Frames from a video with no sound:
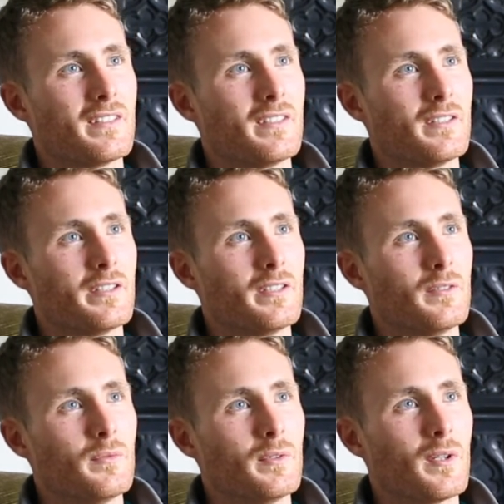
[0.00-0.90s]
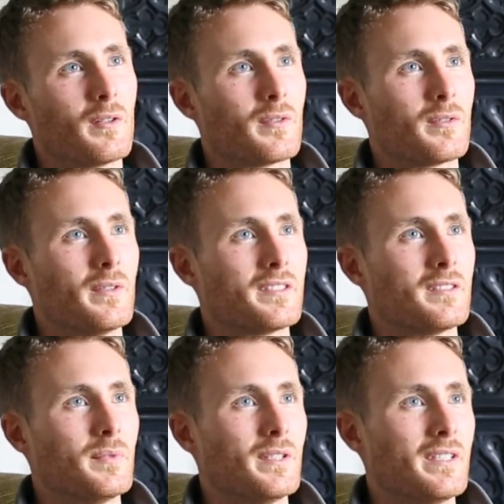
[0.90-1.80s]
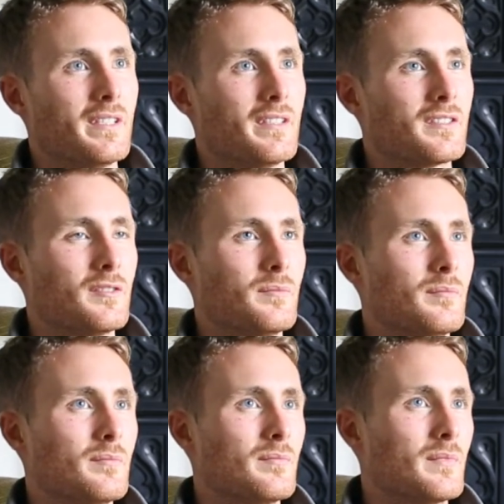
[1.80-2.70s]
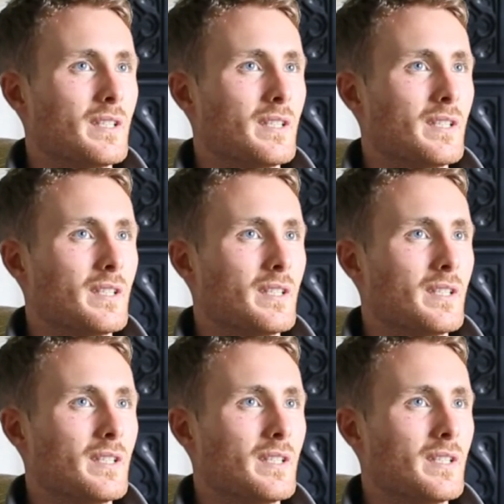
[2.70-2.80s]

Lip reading: we were requested by some